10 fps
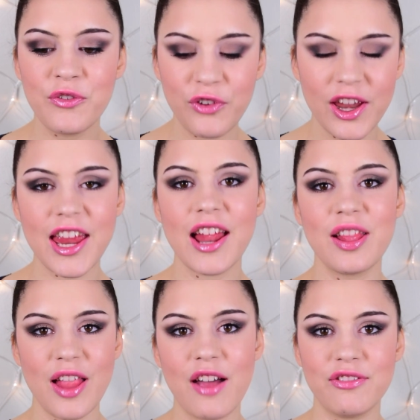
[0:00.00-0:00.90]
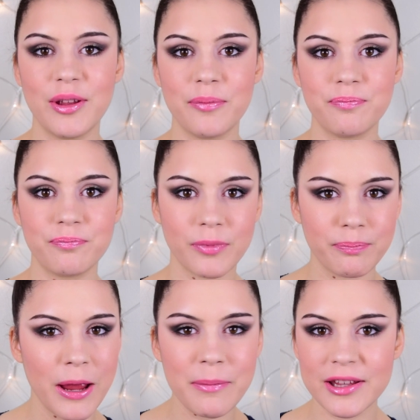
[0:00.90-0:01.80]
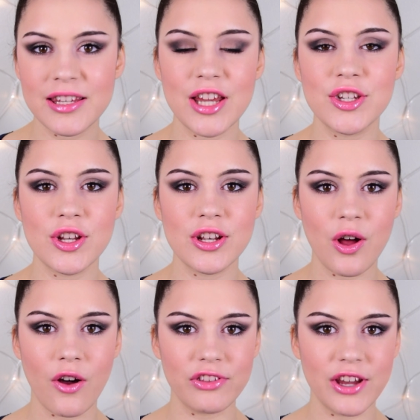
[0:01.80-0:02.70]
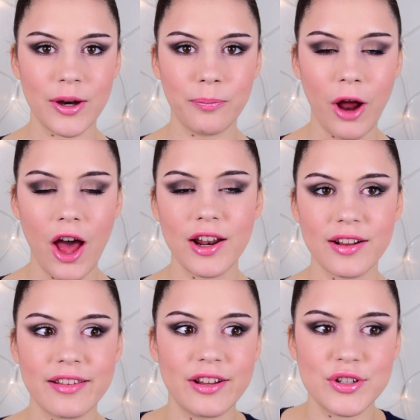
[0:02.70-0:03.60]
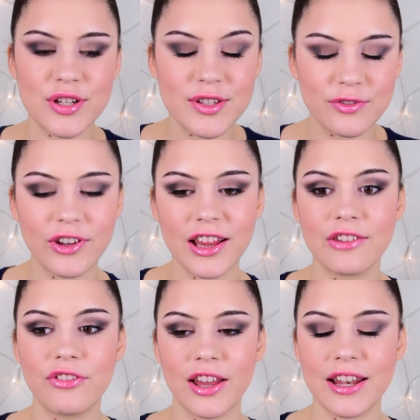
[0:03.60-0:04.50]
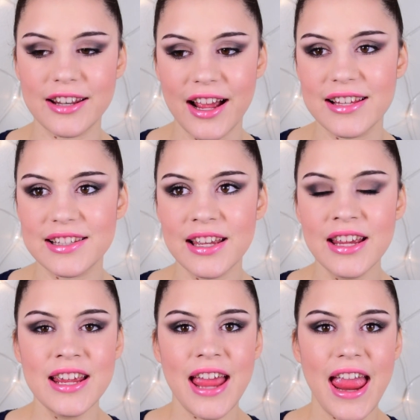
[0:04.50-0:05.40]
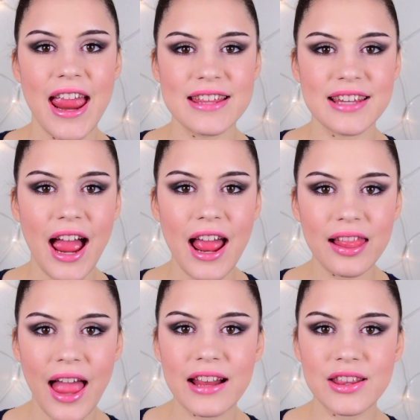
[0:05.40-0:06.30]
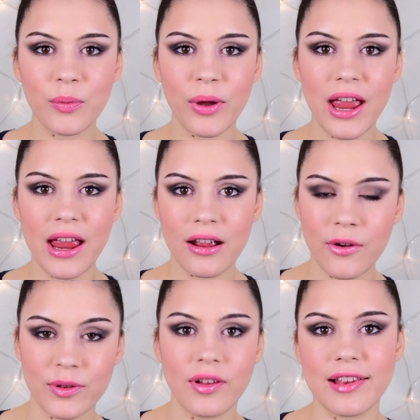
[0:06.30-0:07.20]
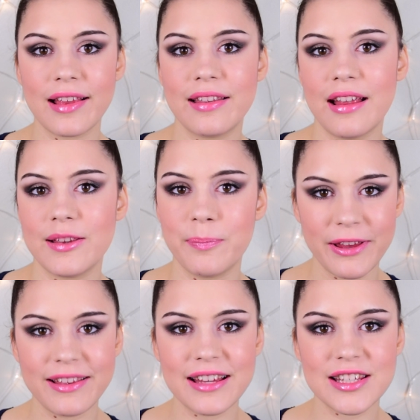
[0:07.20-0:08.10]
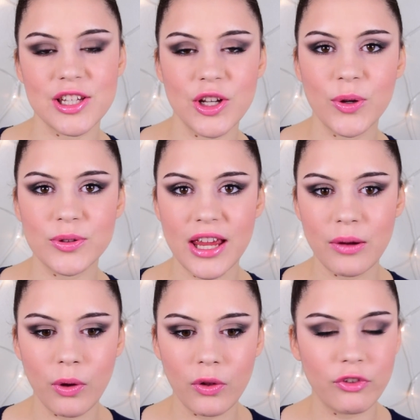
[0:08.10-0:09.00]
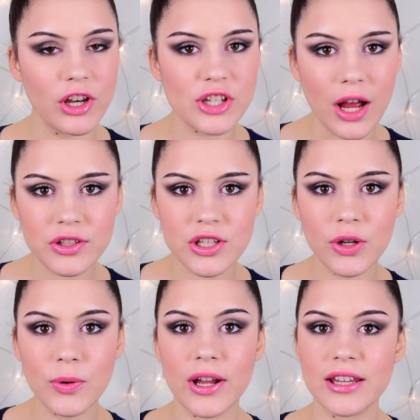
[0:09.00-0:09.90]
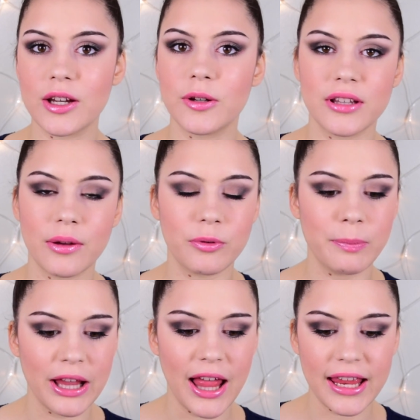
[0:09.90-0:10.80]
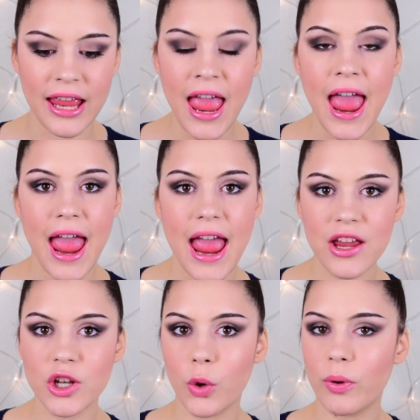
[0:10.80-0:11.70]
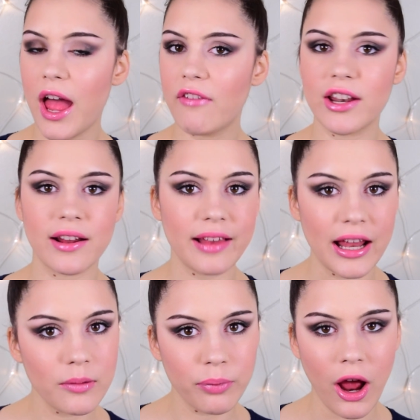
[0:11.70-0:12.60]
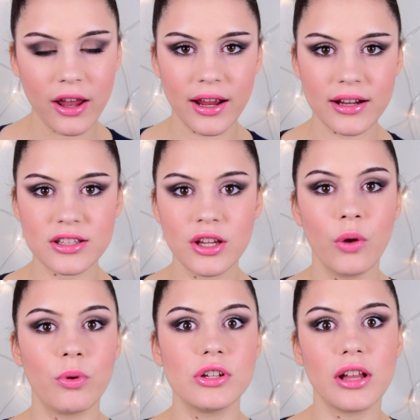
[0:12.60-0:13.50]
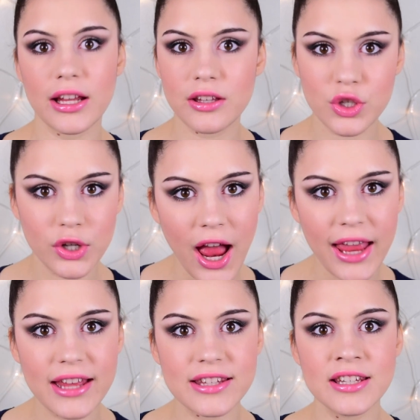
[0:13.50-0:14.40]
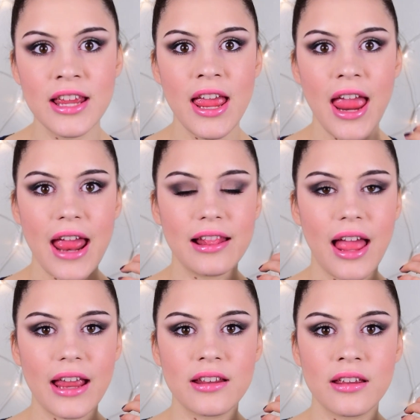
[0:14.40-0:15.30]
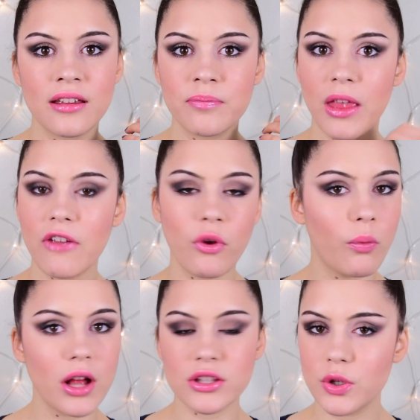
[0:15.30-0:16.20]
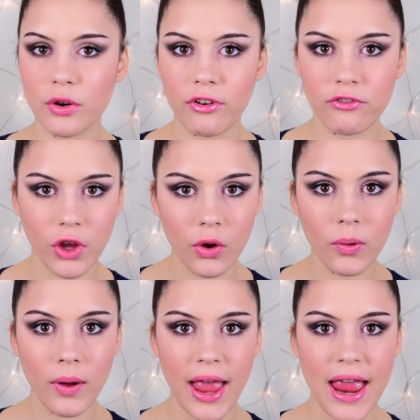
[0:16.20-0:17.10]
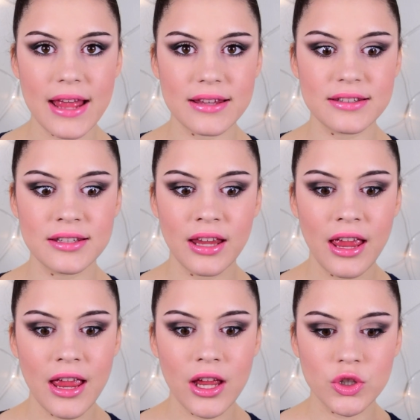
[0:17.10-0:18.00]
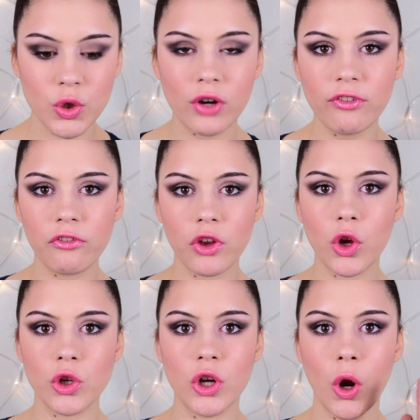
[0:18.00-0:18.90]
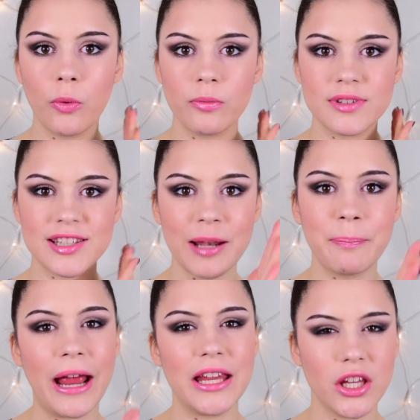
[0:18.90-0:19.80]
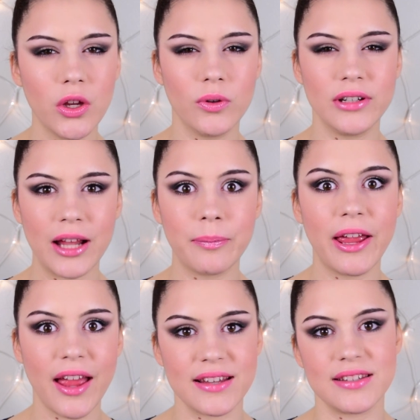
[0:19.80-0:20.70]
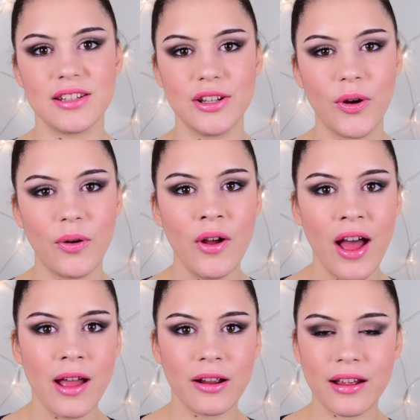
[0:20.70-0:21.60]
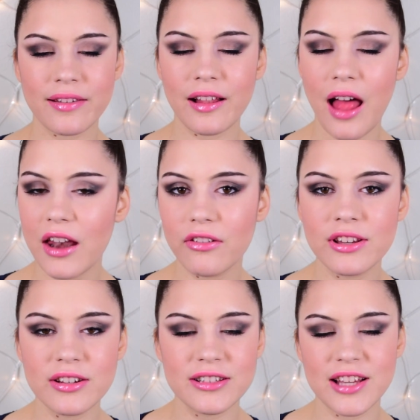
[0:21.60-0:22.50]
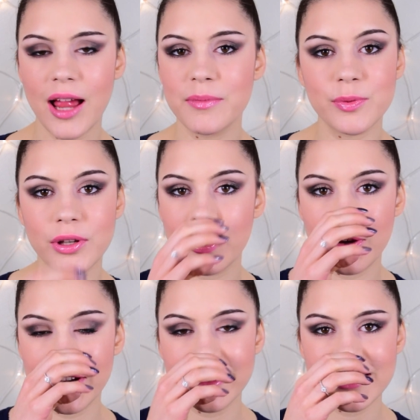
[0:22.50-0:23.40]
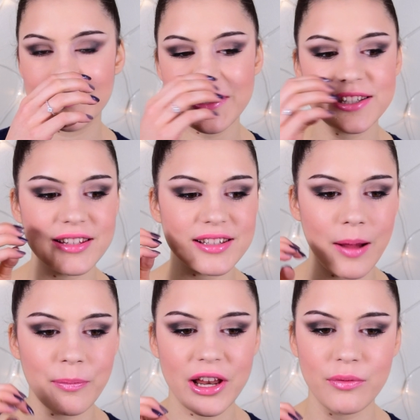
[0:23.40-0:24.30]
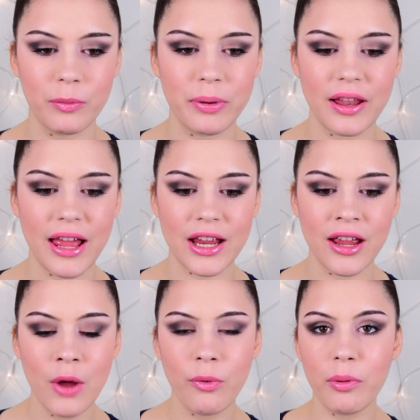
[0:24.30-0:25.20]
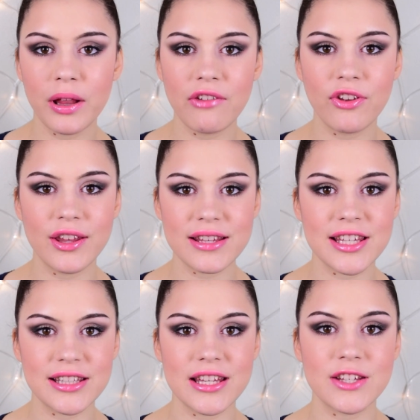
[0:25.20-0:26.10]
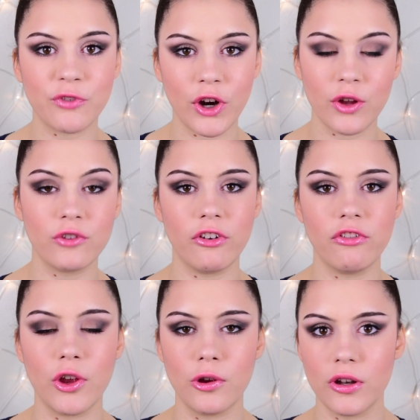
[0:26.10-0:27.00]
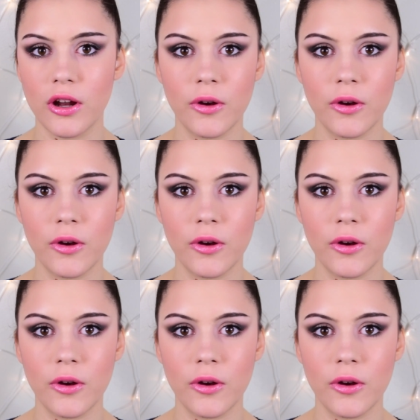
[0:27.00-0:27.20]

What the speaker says: freaking love the pigmentation of their products. They're just really nice, and I like the way Coastal Scents does business. They will reach out to you and they would be like, hey, we have an exciting product, would you like to try it? And like, if you want, do a review, and do a review set by you, not by us, because a lot of times when you're in this business, companies will be like, we will give you this and this for a good review,